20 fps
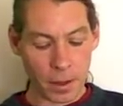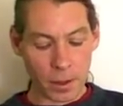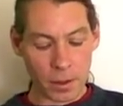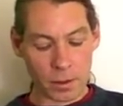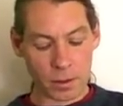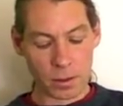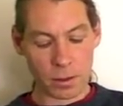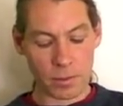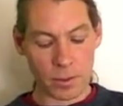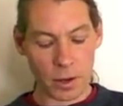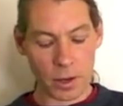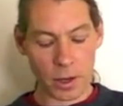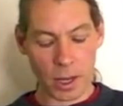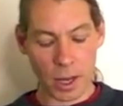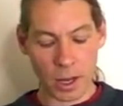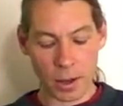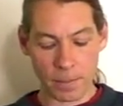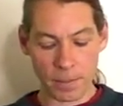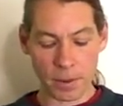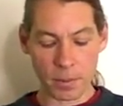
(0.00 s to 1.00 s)
So the very
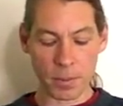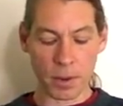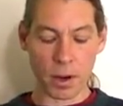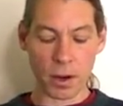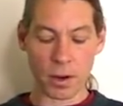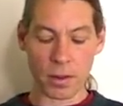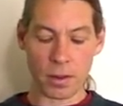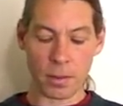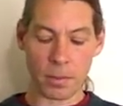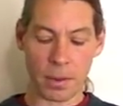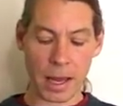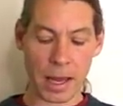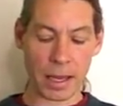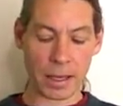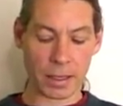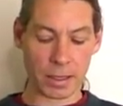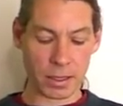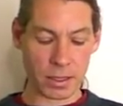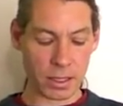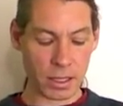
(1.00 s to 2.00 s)
upper part of the
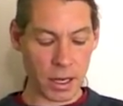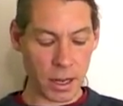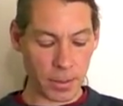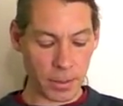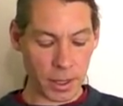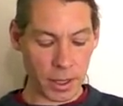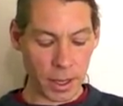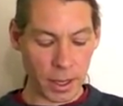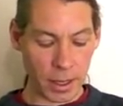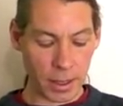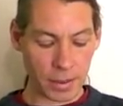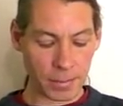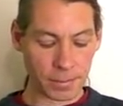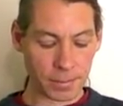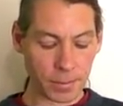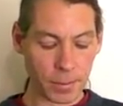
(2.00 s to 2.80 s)
back is Gemini.